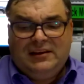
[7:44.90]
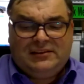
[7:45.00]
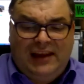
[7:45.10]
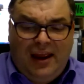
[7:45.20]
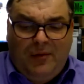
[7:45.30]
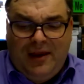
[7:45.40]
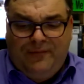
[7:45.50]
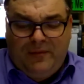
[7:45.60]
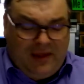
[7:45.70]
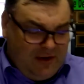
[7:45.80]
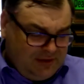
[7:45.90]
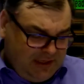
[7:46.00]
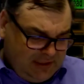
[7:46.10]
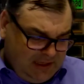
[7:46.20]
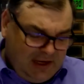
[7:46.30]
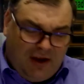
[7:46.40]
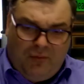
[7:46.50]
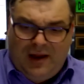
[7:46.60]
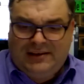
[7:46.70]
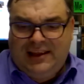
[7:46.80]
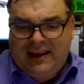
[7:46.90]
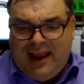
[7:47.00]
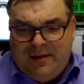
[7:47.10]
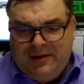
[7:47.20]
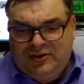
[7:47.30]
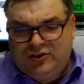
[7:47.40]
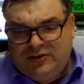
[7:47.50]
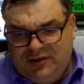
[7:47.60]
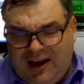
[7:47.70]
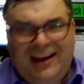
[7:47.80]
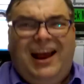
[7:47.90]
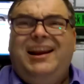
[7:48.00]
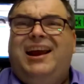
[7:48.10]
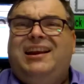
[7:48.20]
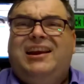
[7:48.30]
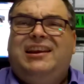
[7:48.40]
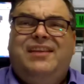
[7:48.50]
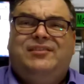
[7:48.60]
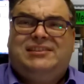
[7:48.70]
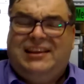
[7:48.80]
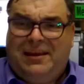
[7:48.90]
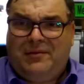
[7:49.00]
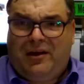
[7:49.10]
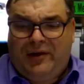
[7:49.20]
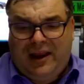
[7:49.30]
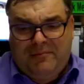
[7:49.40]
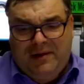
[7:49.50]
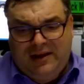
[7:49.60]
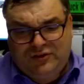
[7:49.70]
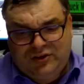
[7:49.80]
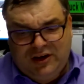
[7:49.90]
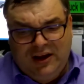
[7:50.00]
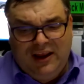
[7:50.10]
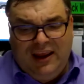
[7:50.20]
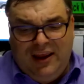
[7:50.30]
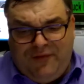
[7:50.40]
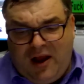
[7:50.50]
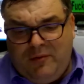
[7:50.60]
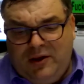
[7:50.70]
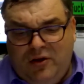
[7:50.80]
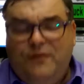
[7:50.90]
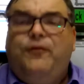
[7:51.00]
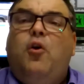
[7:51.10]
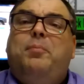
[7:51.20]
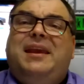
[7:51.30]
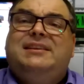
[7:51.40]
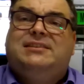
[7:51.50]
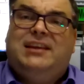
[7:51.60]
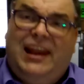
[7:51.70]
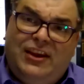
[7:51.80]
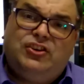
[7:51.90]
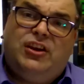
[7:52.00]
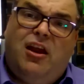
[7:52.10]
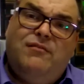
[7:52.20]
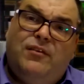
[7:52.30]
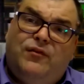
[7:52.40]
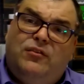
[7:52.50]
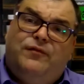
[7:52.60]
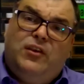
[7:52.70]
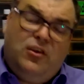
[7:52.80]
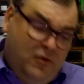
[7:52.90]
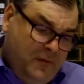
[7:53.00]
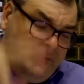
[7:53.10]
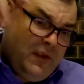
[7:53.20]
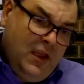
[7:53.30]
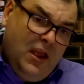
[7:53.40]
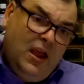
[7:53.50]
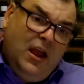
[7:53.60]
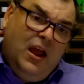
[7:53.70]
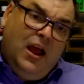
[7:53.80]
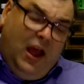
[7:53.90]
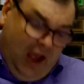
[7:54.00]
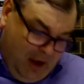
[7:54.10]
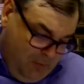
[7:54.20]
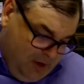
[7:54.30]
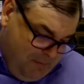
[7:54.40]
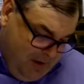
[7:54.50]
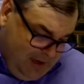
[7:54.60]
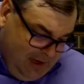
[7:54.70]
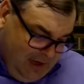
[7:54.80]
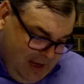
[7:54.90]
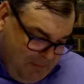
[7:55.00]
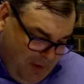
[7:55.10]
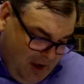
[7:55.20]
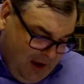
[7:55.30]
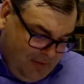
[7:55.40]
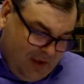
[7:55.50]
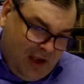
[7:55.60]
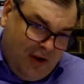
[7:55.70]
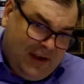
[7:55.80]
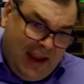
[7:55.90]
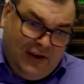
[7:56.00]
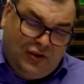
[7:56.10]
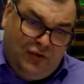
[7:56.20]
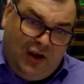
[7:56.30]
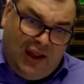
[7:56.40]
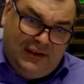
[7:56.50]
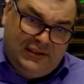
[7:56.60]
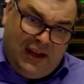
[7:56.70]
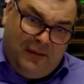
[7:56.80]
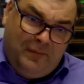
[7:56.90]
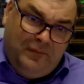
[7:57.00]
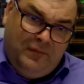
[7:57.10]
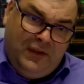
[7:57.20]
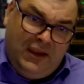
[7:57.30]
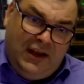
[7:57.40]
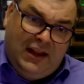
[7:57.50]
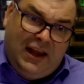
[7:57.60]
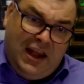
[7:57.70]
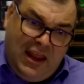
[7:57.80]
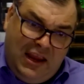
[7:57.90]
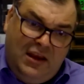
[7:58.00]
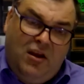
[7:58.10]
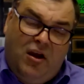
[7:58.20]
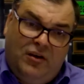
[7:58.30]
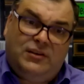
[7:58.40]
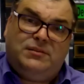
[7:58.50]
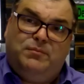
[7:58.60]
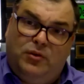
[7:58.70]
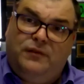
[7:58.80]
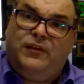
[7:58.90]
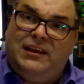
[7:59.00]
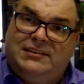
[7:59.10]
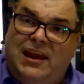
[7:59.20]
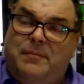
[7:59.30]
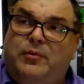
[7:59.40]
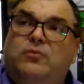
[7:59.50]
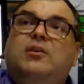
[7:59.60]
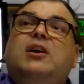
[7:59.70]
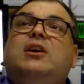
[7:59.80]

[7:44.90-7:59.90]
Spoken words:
Stay away from those 1601s, they're garbage. I'd never see them going up much. If I were you, four-piece collection overview for you, I would immediately buy the no-date two-line sub. Get a clean, honest, beautiful example.